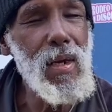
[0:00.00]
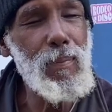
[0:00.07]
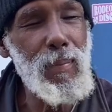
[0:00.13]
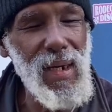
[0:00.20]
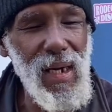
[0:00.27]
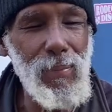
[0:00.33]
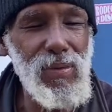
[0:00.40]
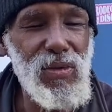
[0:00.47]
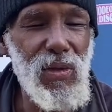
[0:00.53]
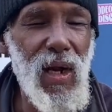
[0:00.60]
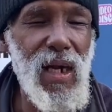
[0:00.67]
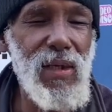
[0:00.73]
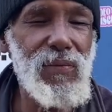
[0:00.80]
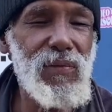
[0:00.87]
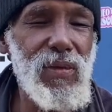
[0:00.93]
But I've been
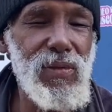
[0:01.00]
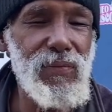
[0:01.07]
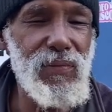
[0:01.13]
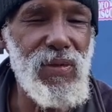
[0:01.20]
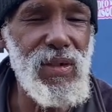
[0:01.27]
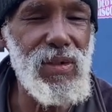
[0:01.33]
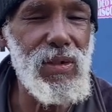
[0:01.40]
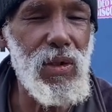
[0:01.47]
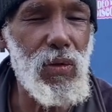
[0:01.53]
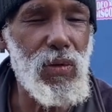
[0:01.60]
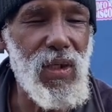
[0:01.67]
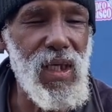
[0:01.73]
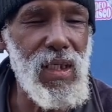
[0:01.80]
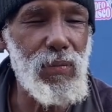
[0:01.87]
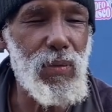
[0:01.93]
trying to re
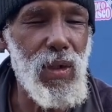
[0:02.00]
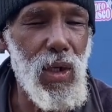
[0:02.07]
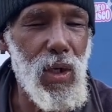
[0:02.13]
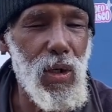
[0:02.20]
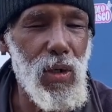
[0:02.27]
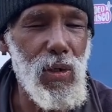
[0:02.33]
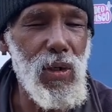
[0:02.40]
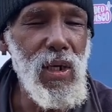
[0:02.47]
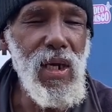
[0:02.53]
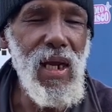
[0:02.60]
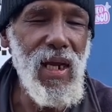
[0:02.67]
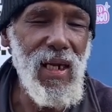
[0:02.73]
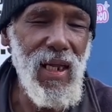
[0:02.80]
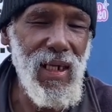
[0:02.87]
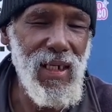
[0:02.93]
relocate with her
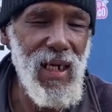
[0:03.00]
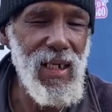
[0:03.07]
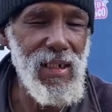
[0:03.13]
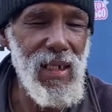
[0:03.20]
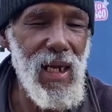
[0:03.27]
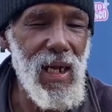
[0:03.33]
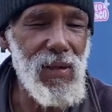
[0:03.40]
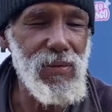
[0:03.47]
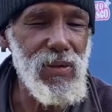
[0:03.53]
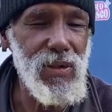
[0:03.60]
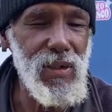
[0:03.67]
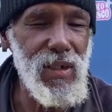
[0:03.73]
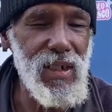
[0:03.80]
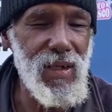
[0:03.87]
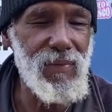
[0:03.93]
and I got the house
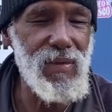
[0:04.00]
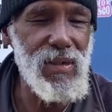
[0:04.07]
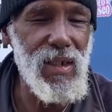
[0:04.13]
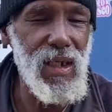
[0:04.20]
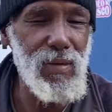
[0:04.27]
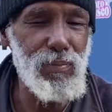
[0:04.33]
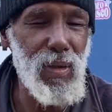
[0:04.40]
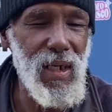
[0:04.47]
and everything,